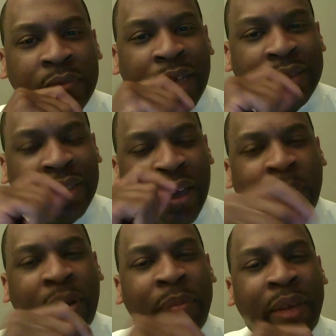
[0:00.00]
has
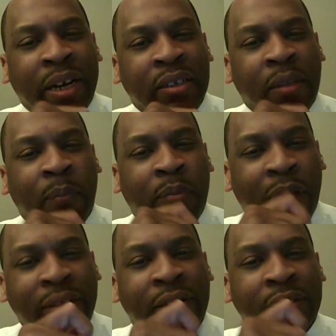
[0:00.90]
implemented the
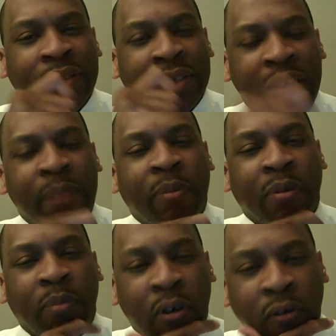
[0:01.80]
Brothers
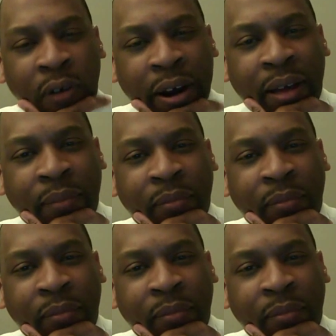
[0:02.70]
Keeper program,